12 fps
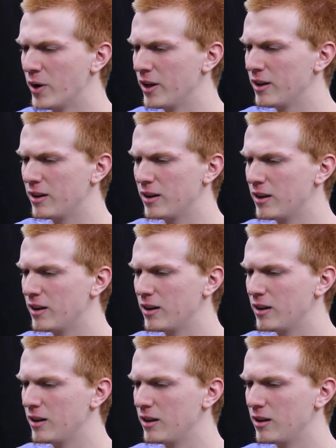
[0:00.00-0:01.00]
But
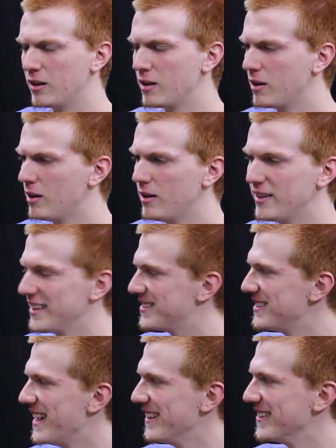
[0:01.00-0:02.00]

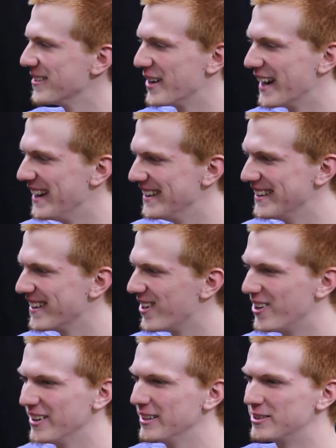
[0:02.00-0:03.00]
that's not the right idea
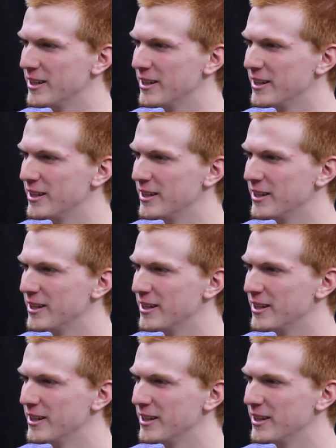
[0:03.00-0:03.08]
at all.